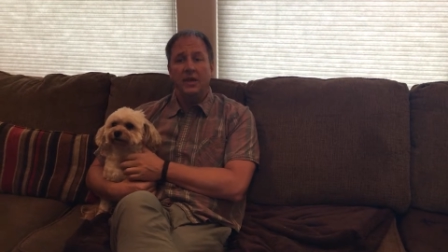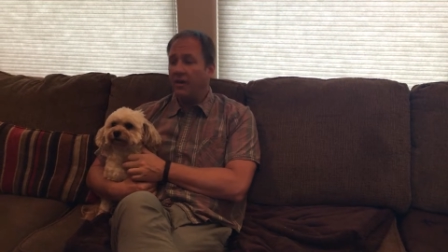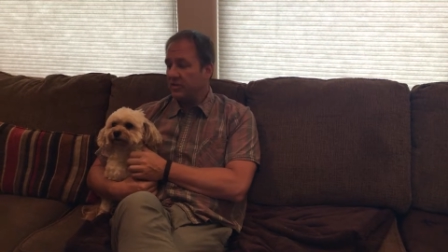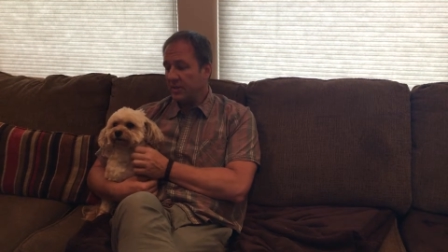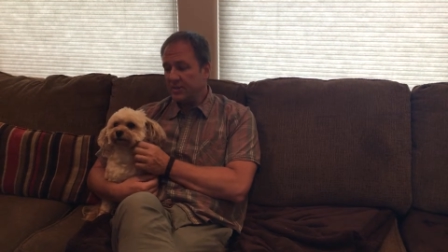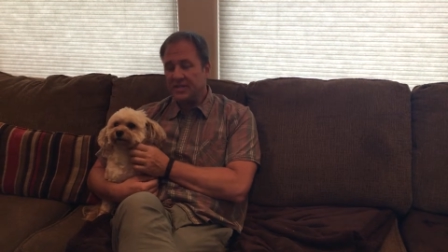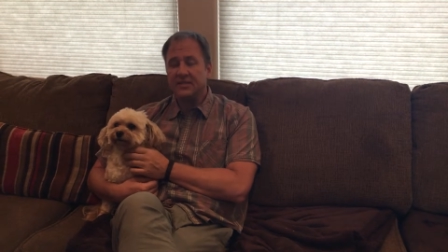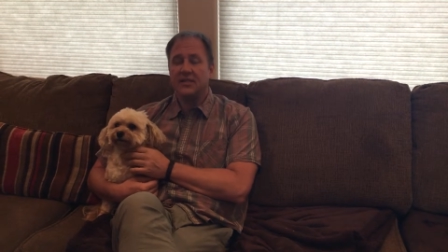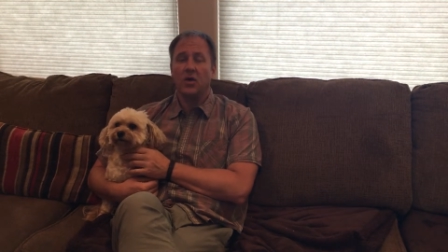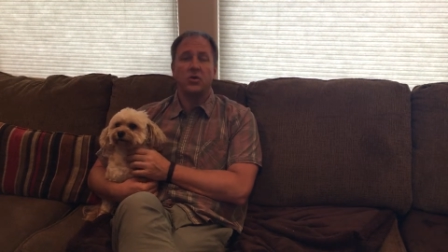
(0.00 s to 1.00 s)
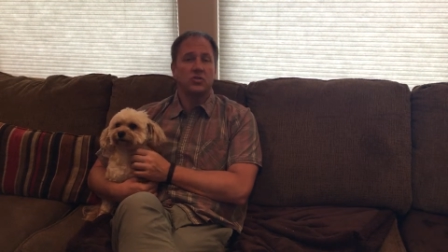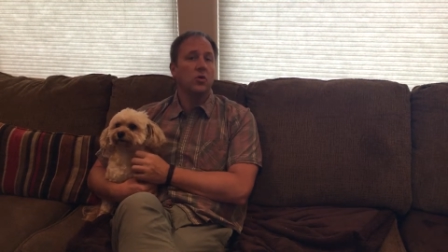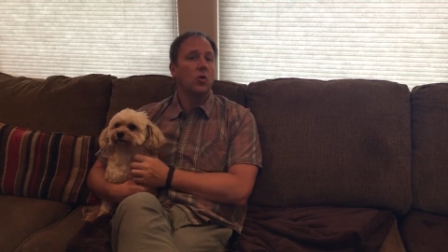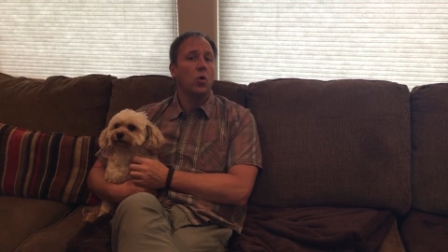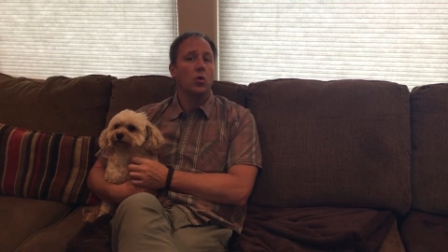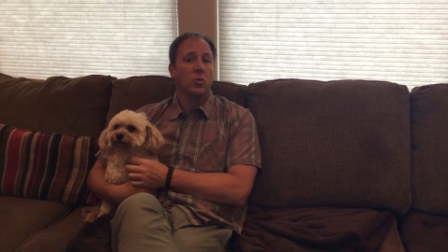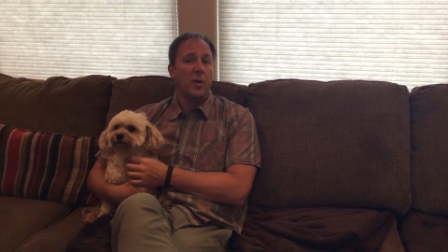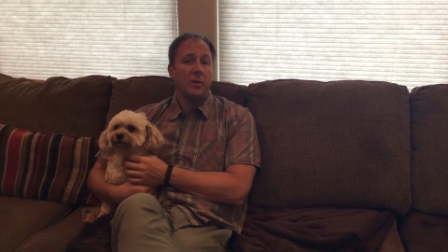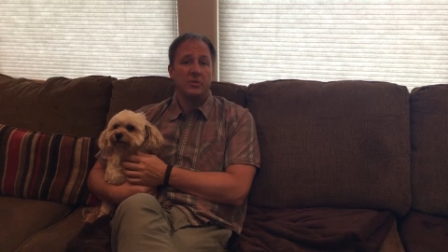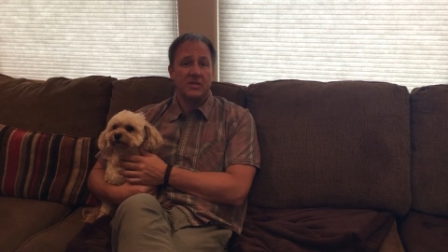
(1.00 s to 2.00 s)
Every time he sits down on his own accord, we
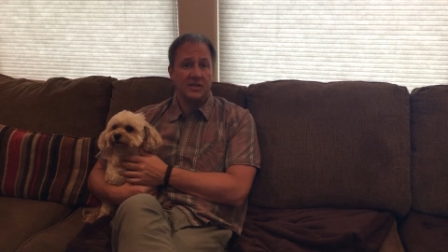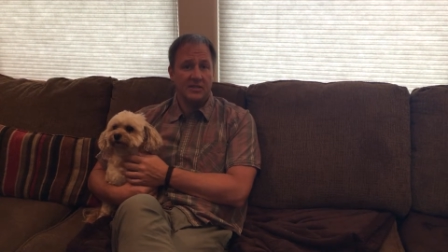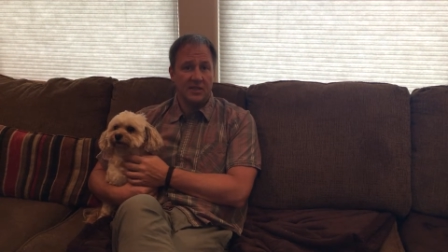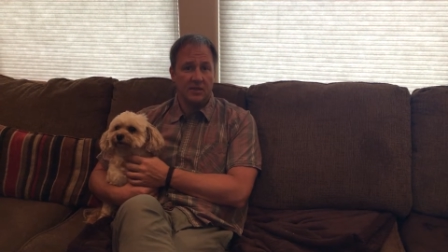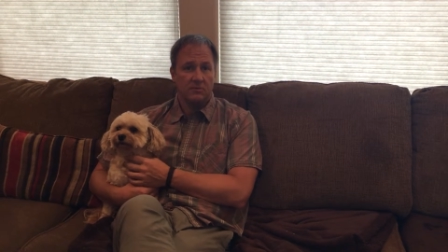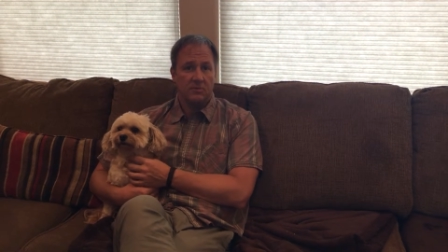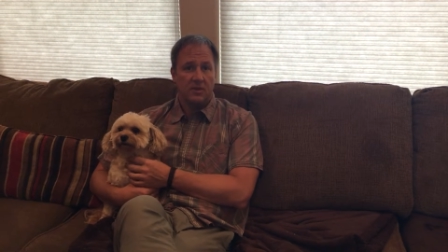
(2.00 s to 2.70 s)
pet him and say, sit.